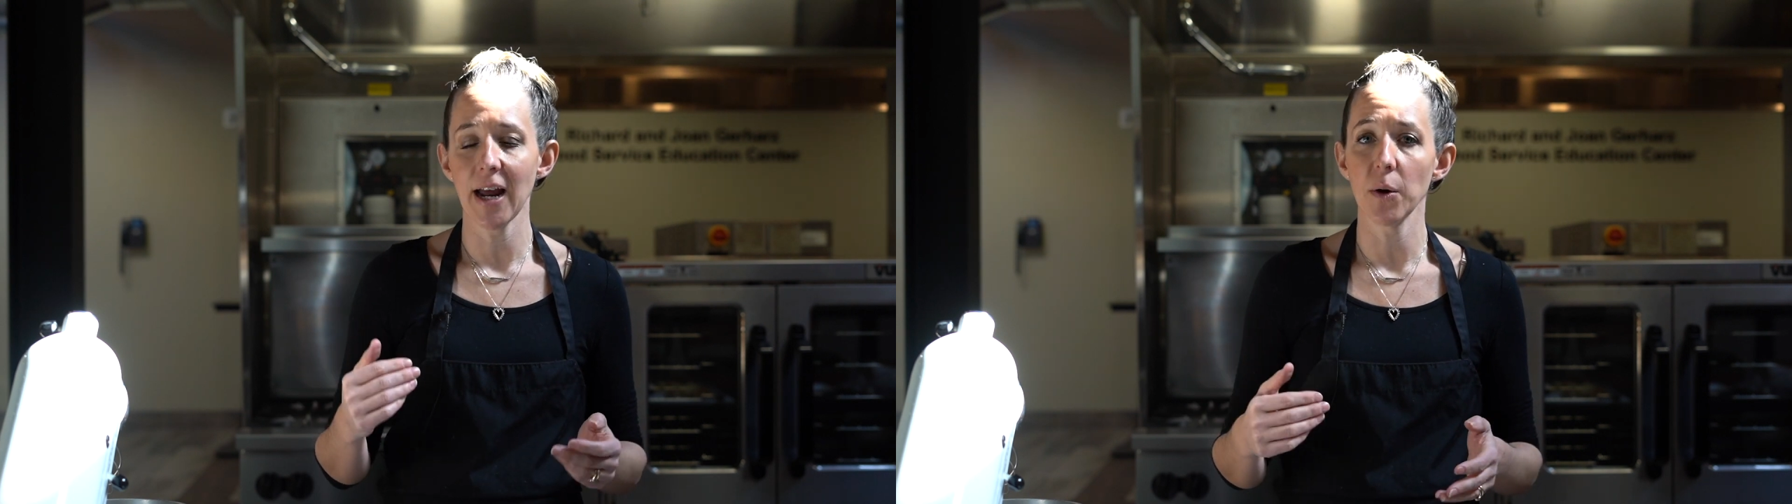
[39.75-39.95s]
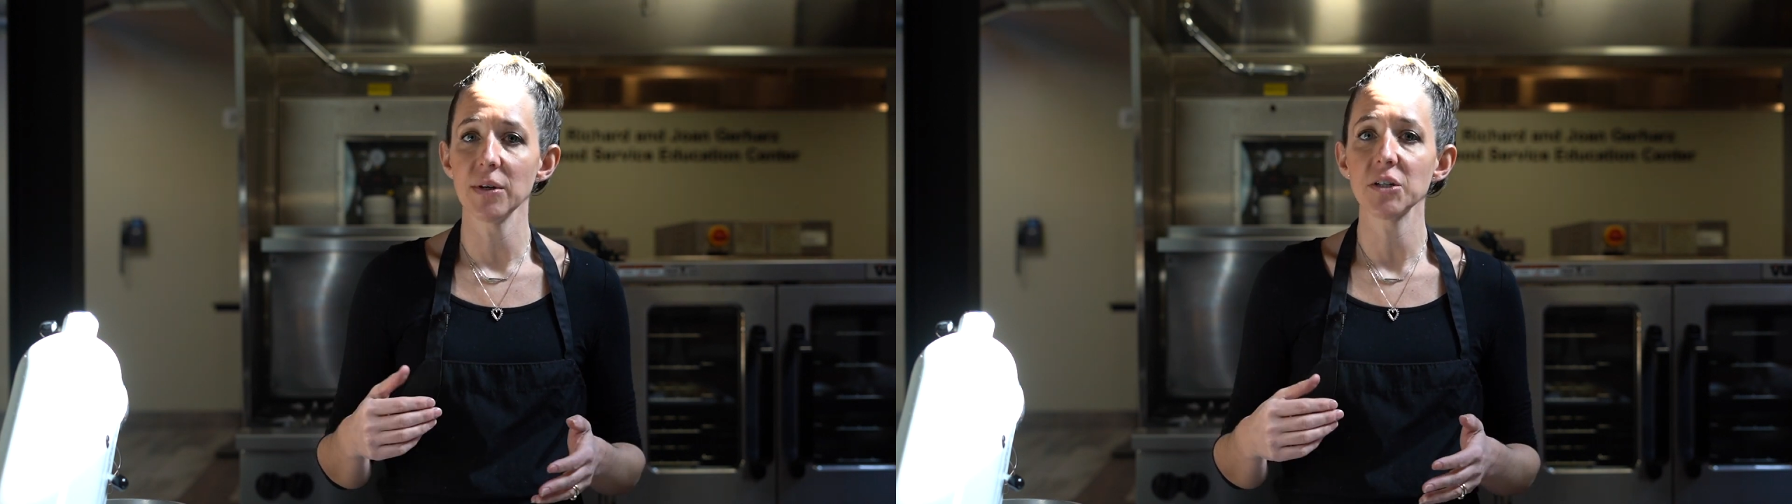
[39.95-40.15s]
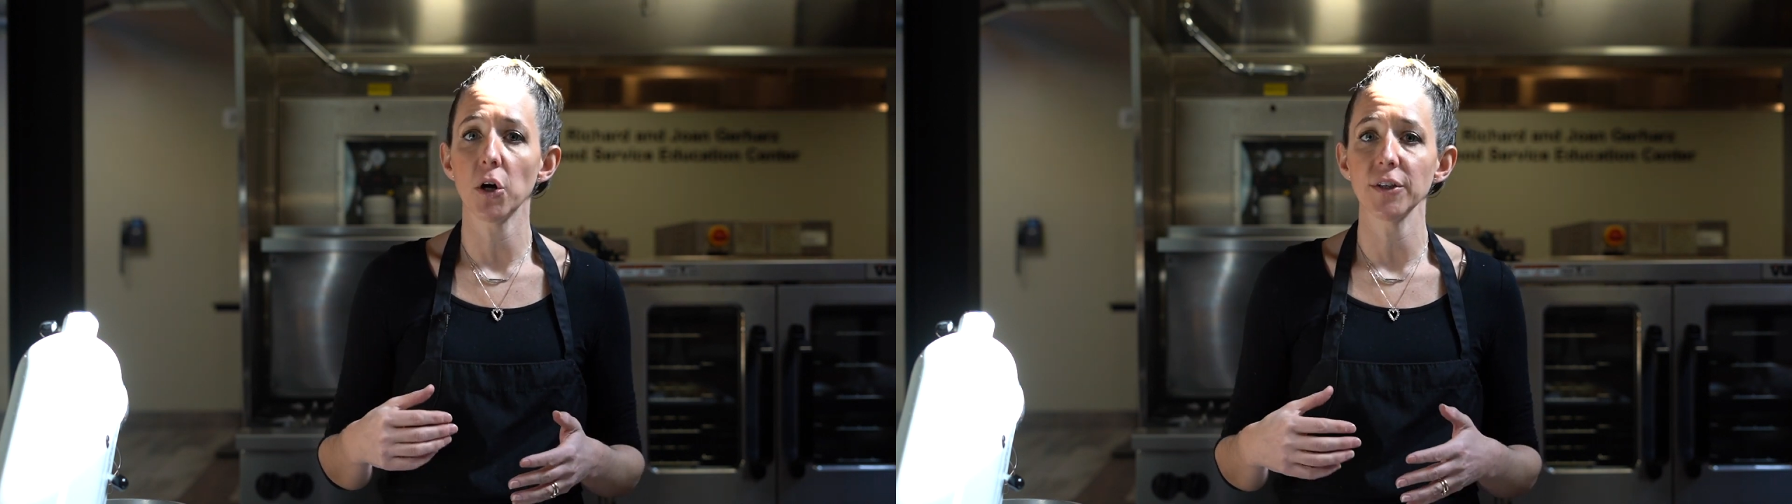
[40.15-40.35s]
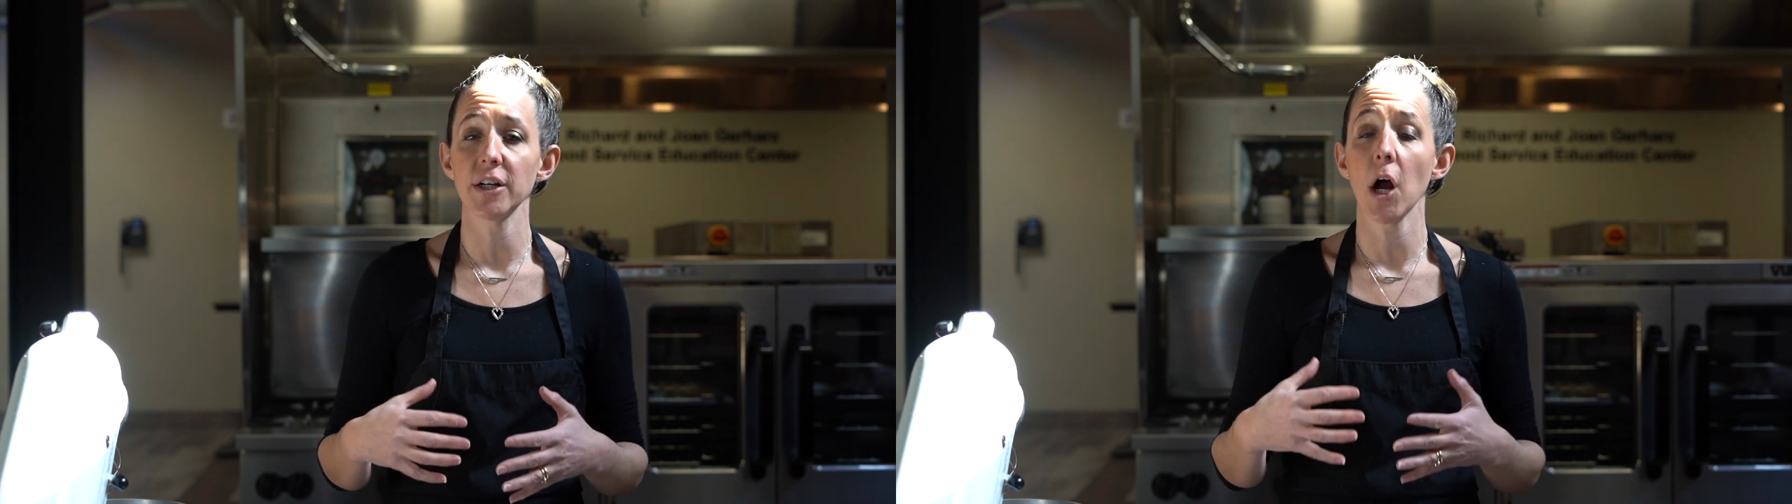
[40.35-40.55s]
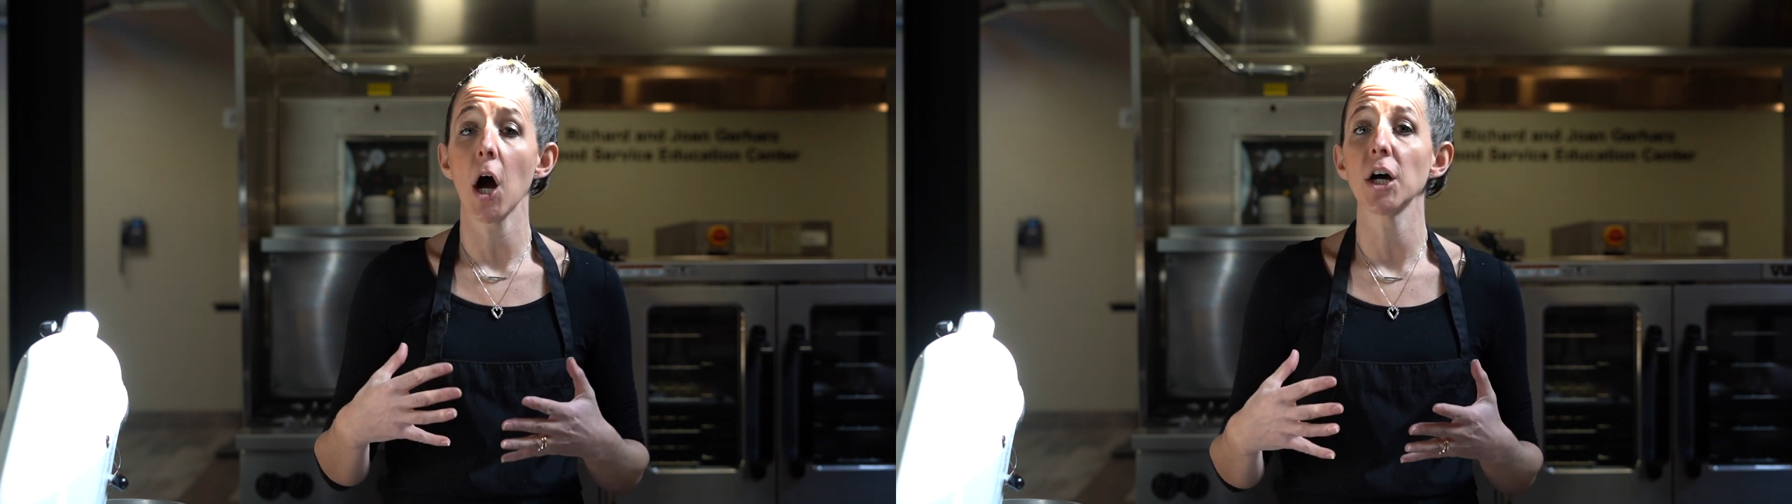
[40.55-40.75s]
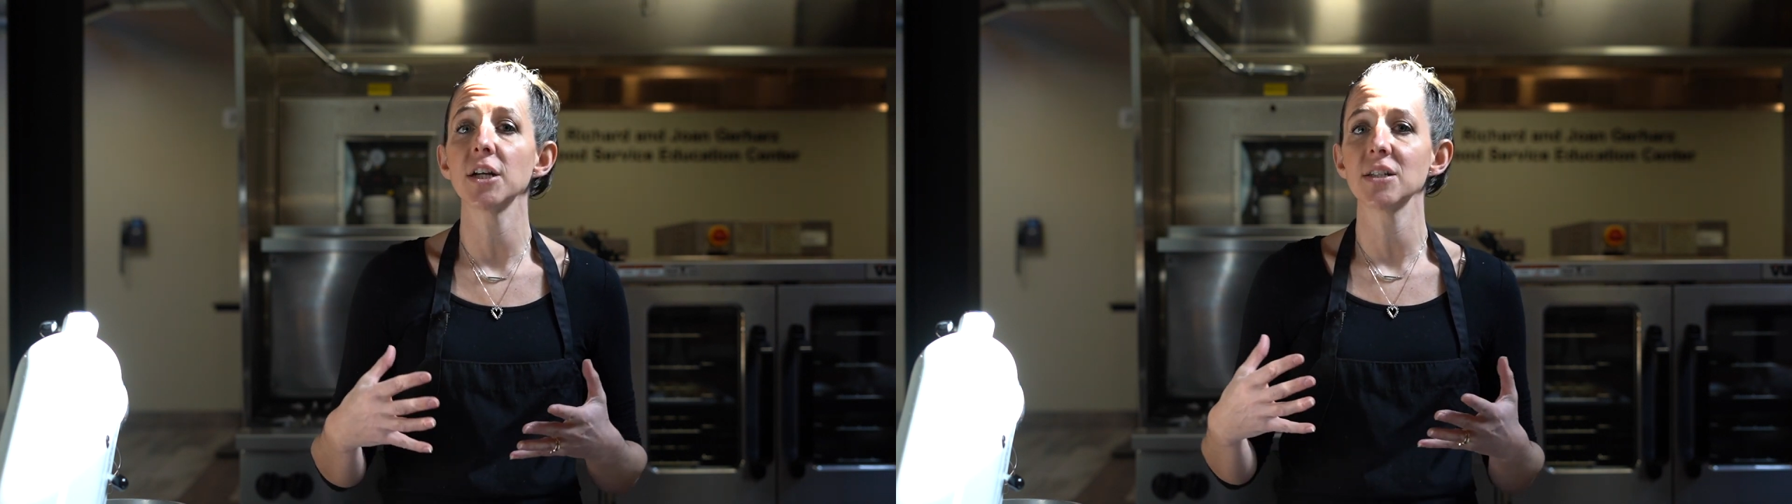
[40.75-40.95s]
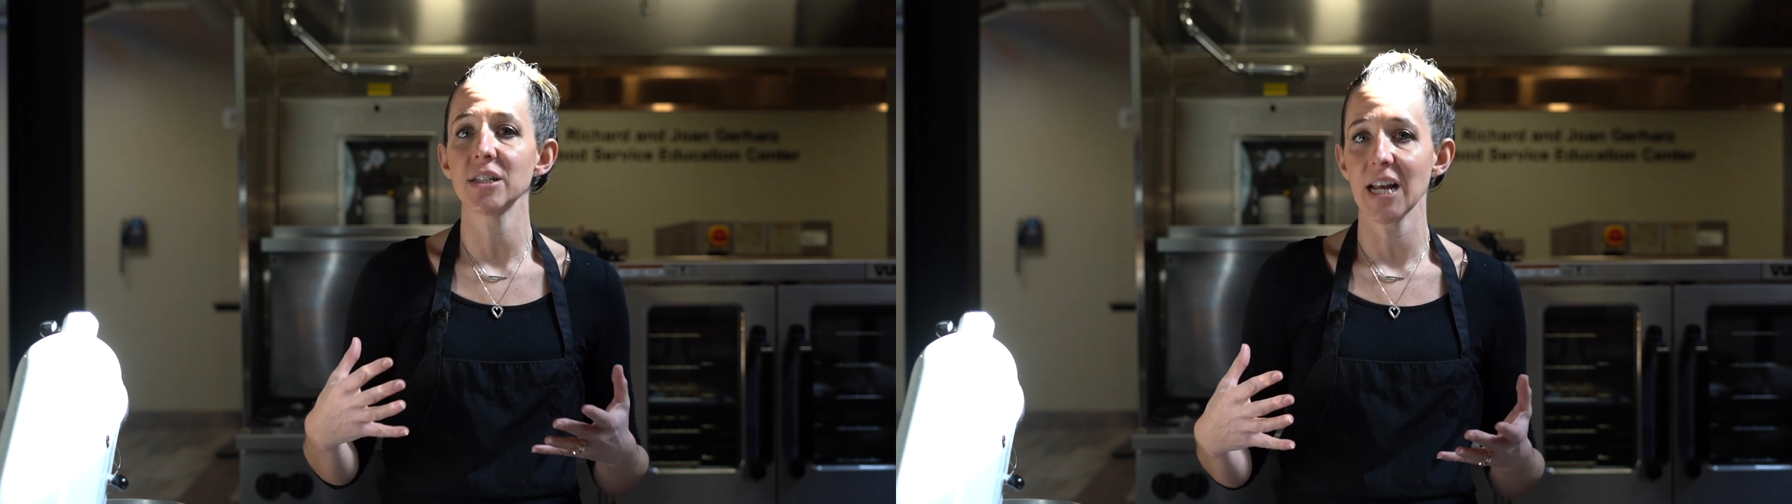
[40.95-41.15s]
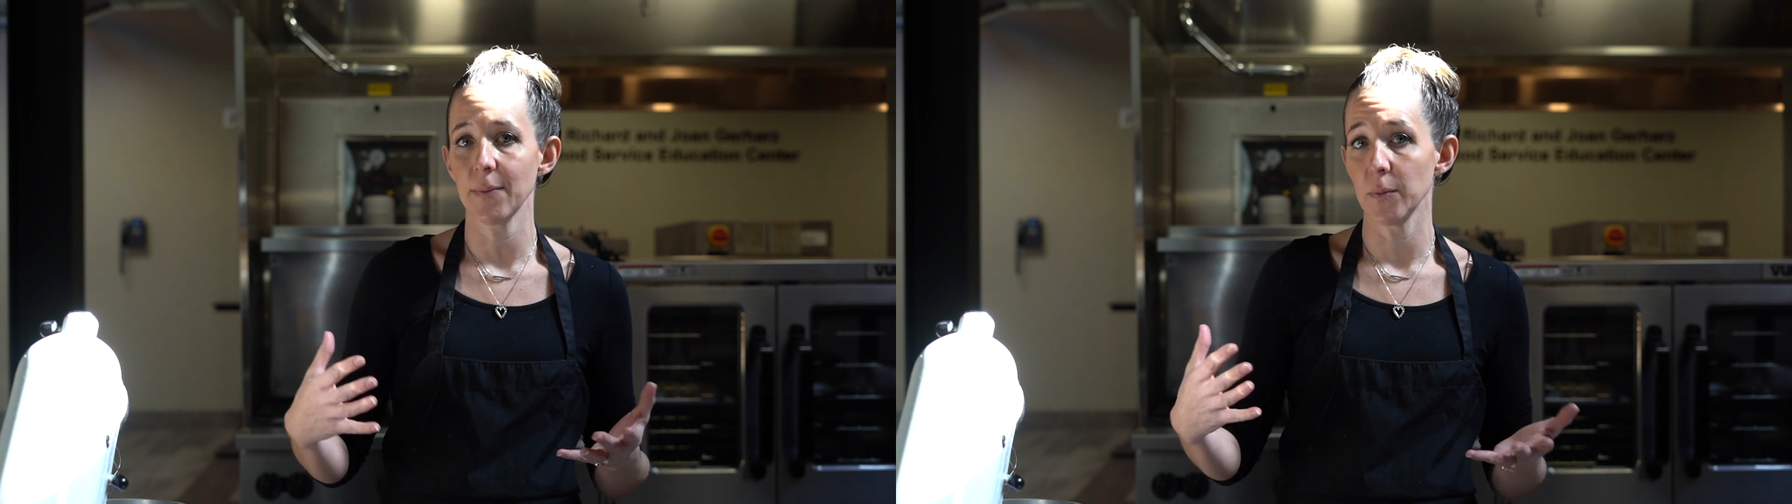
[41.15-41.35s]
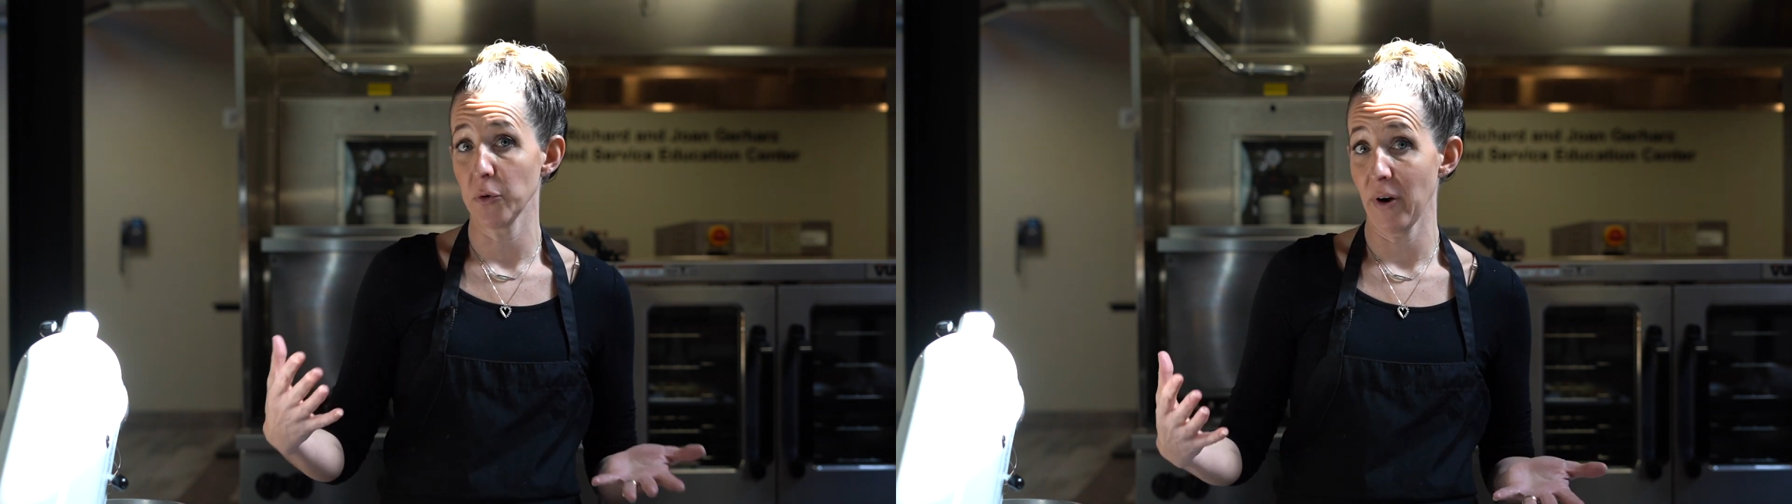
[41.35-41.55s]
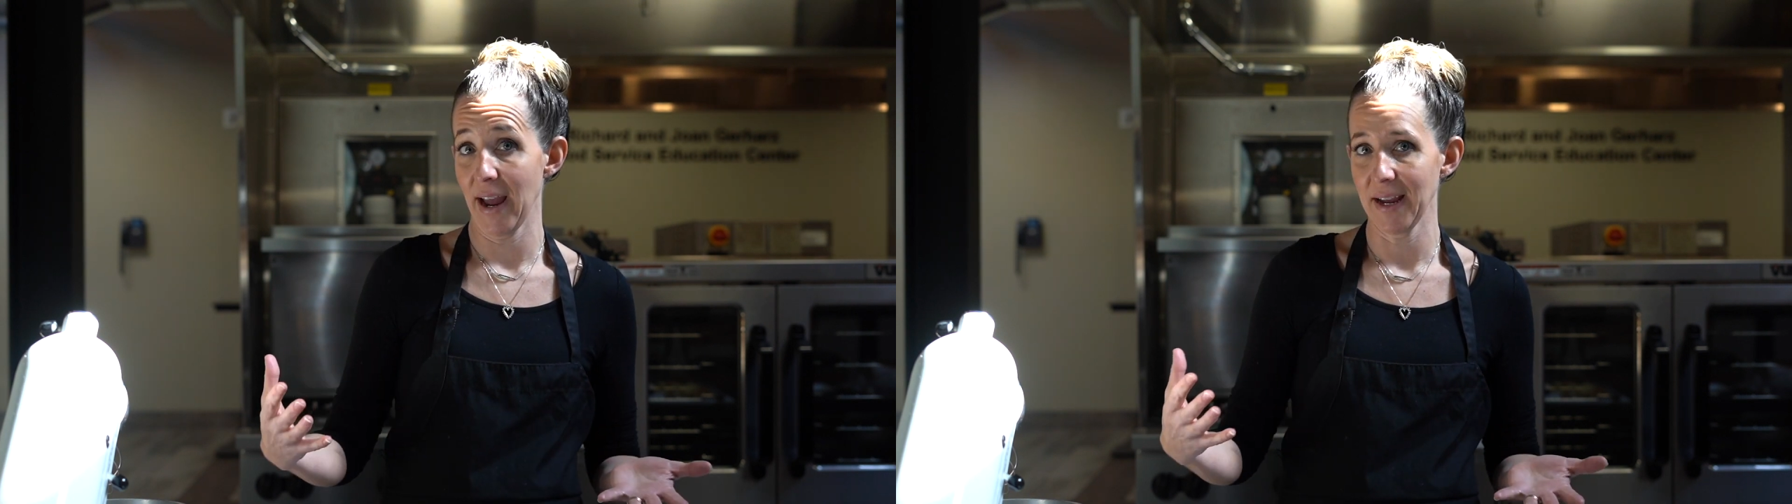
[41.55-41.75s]
I always called it an unstable
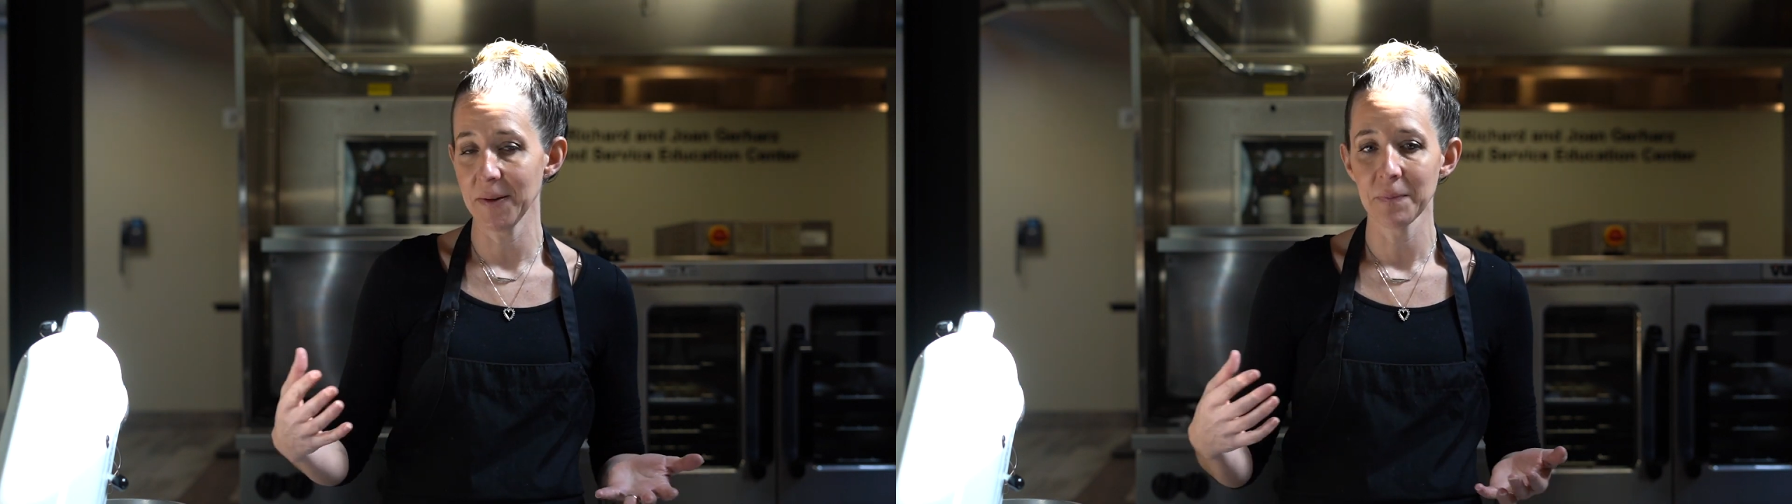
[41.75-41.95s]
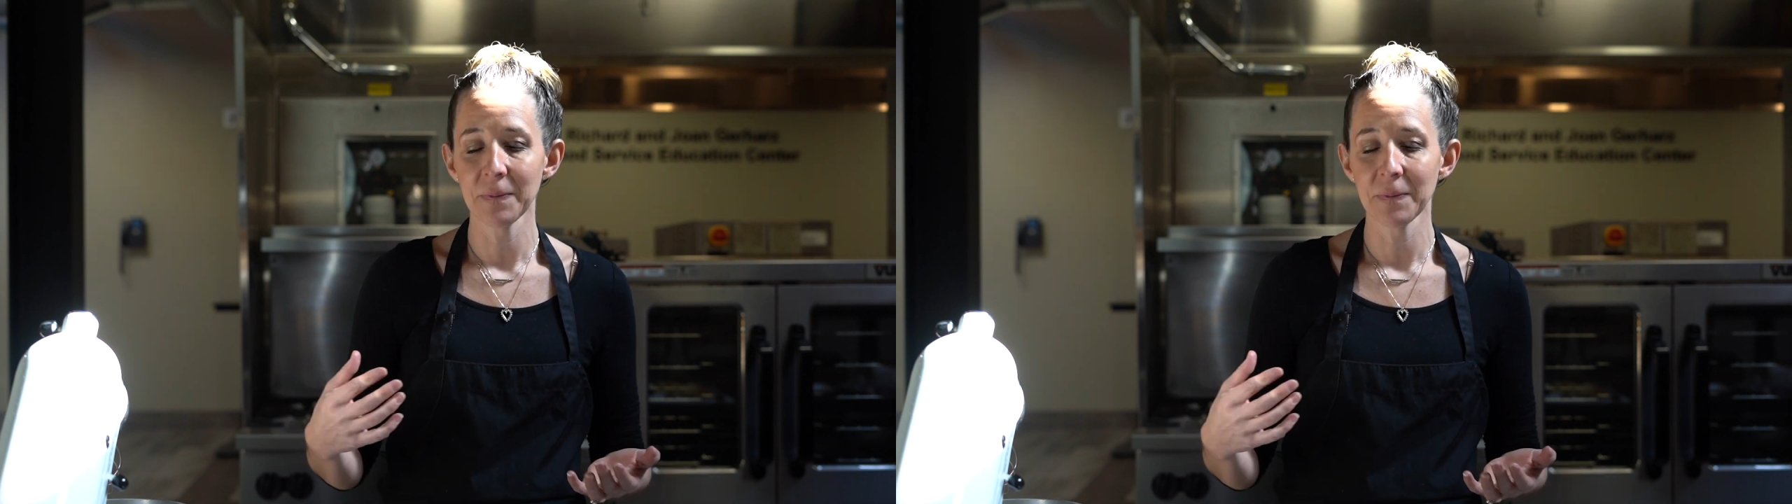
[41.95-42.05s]
meringue.